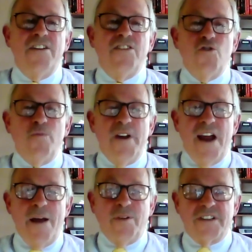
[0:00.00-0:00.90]
to be
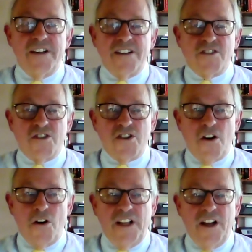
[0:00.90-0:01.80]
able to
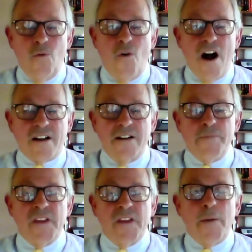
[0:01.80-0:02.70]
necessarily walk
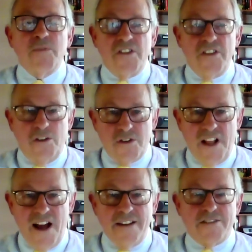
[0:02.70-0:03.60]
up to those
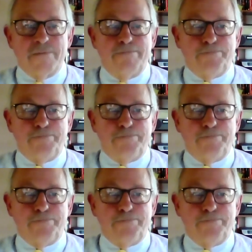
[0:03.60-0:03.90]
lines